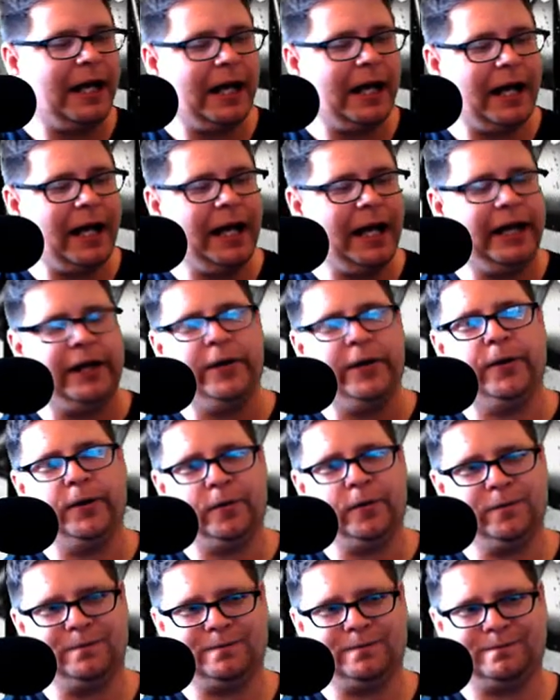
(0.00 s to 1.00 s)
Anywho,
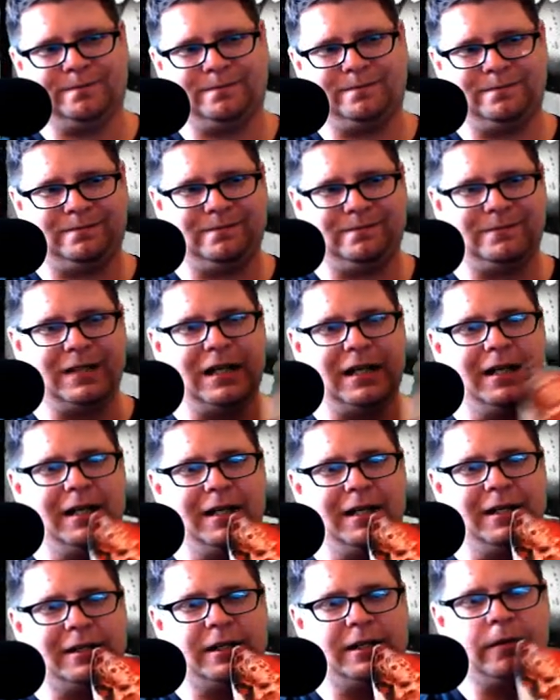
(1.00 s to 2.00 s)

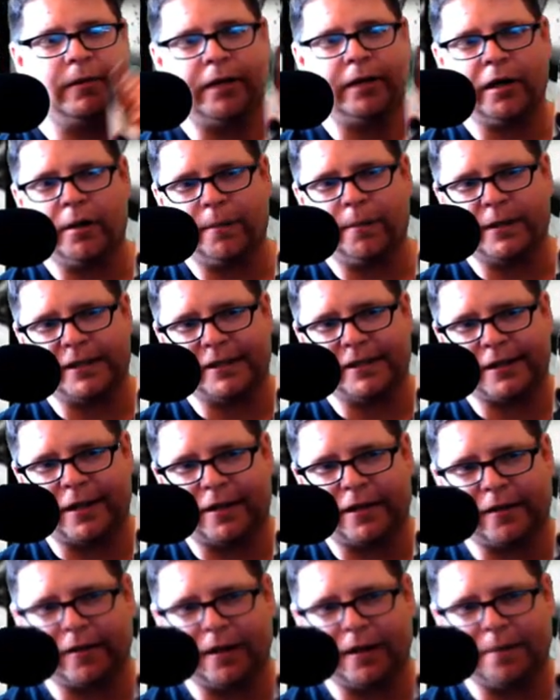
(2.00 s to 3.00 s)
so we're going to open the
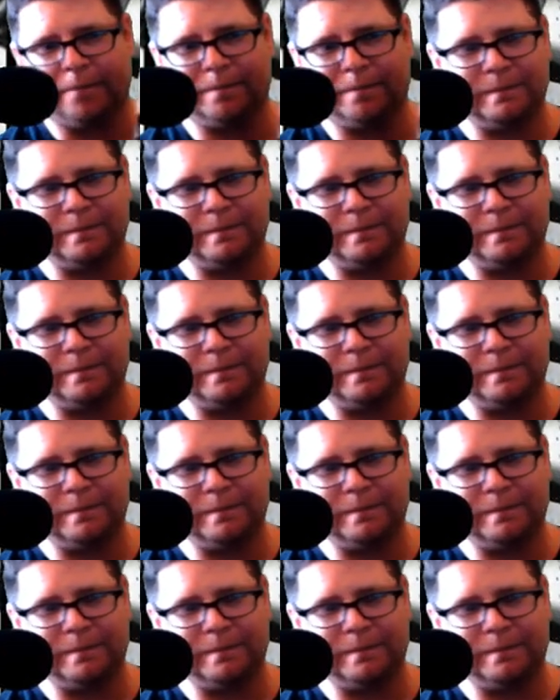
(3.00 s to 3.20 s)
sucker up.